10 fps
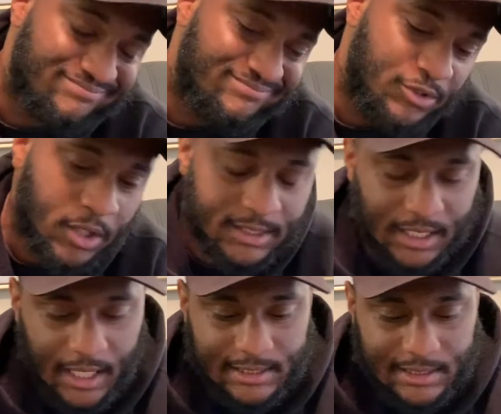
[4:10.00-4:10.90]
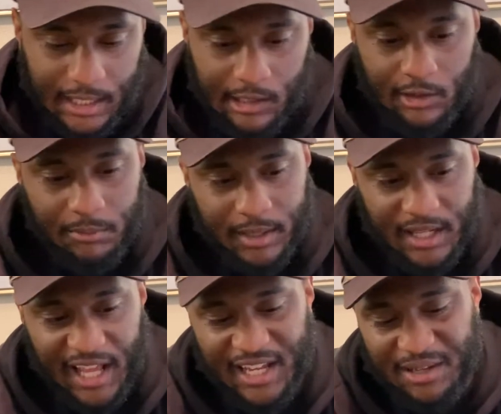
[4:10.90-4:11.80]
you could say a steal, but
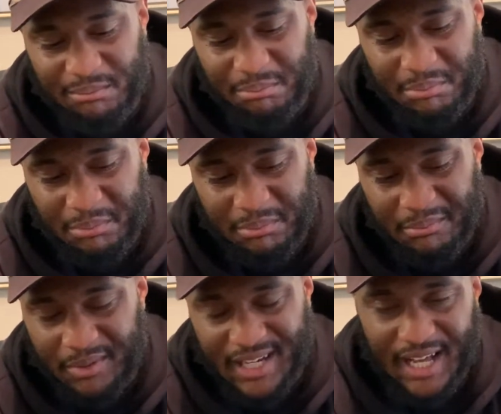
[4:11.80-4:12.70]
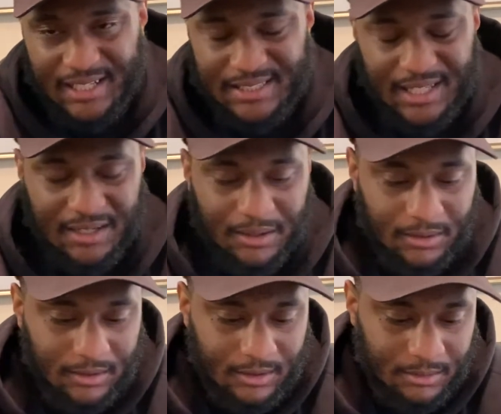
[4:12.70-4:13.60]
like not a
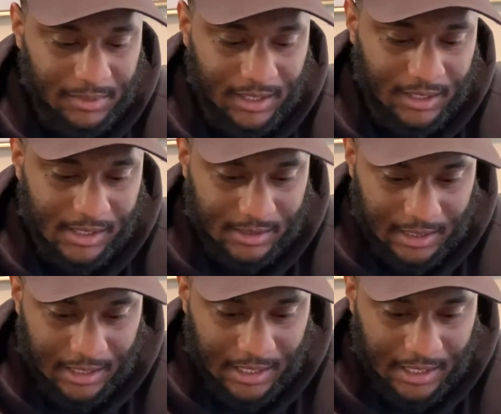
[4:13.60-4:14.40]
steal, because